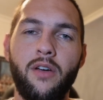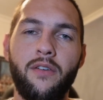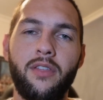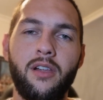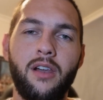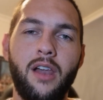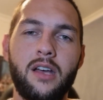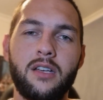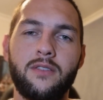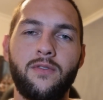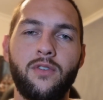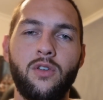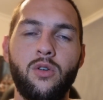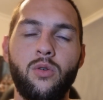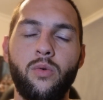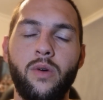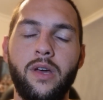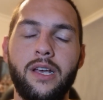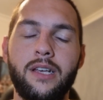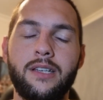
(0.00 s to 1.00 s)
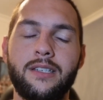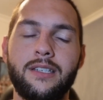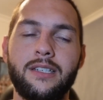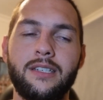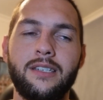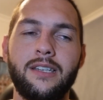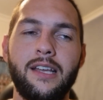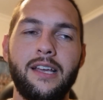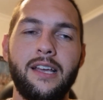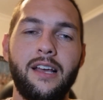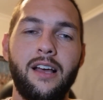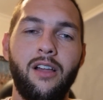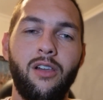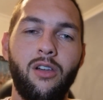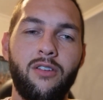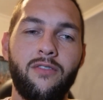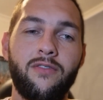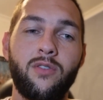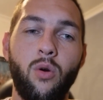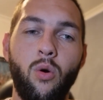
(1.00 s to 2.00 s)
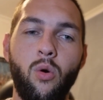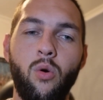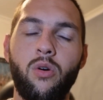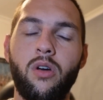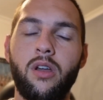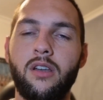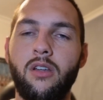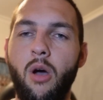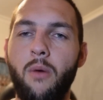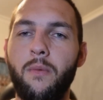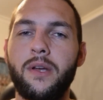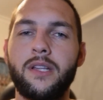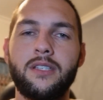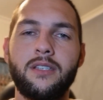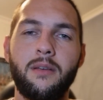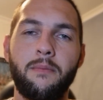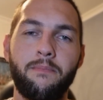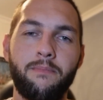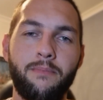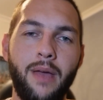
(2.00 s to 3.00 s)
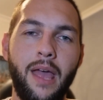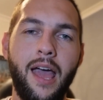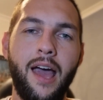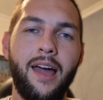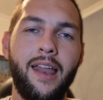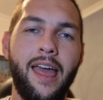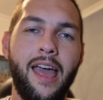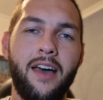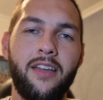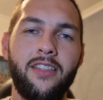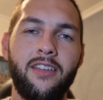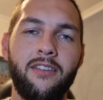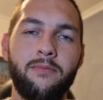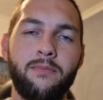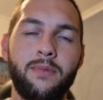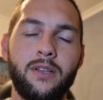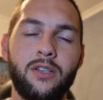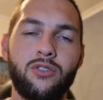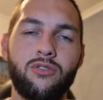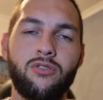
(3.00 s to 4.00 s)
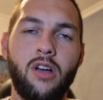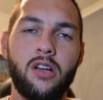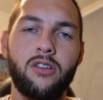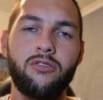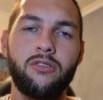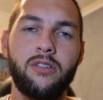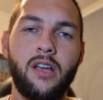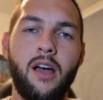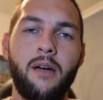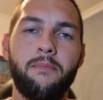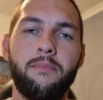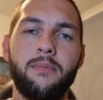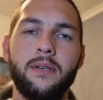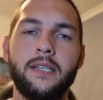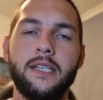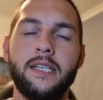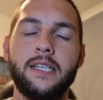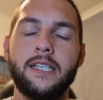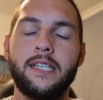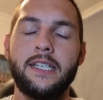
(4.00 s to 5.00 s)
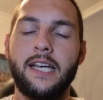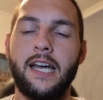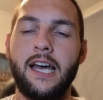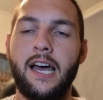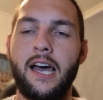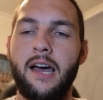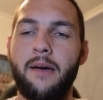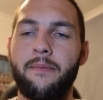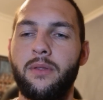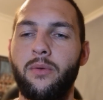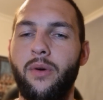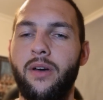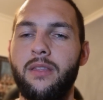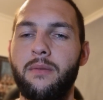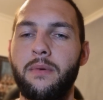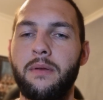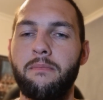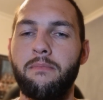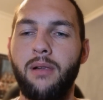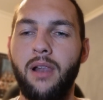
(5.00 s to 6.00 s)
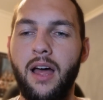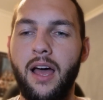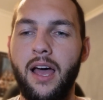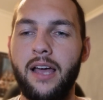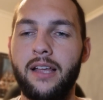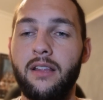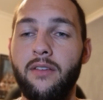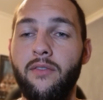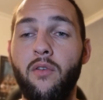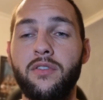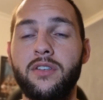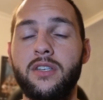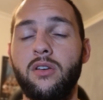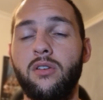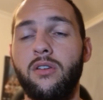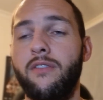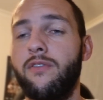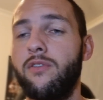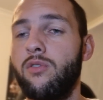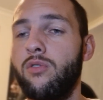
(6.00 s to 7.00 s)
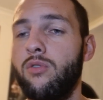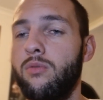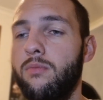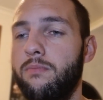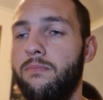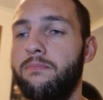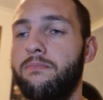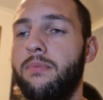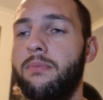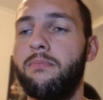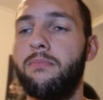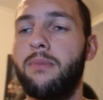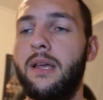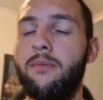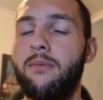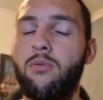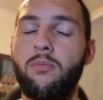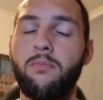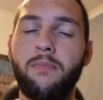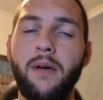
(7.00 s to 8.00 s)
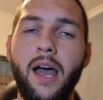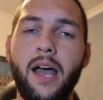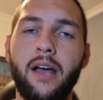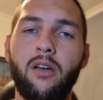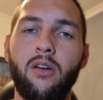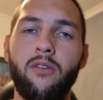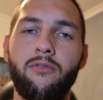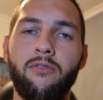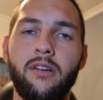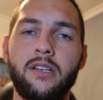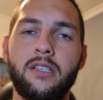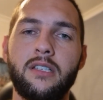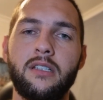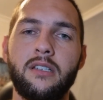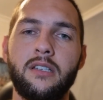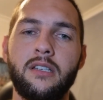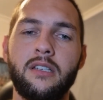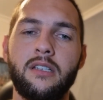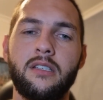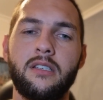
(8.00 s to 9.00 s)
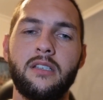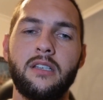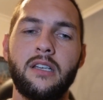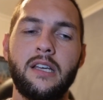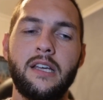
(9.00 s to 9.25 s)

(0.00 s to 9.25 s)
the last few weeks, and a lot of talk and comments about how they've been structuring up and the way they've been playing. They've obviously got a few people back of recentness